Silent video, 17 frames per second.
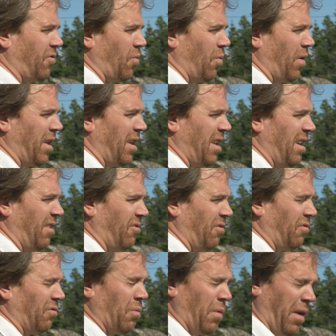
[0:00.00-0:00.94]
20
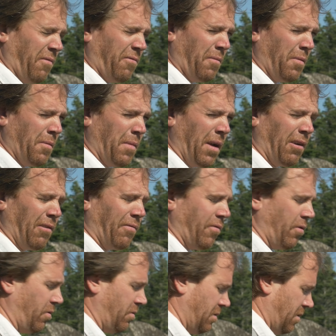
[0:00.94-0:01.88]
inches away from the
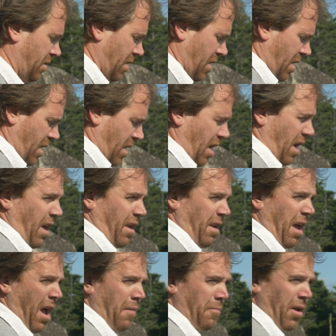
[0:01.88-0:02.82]
microphones. And
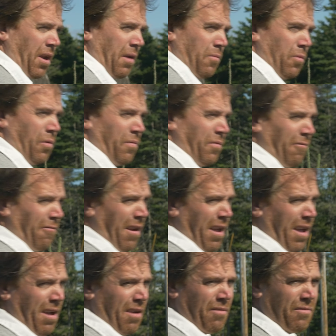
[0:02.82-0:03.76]
now I'm going to move
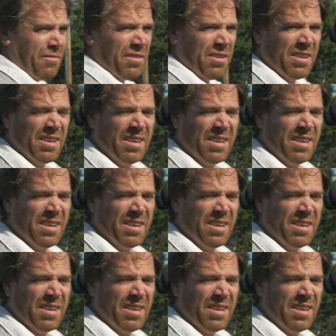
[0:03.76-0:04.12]
around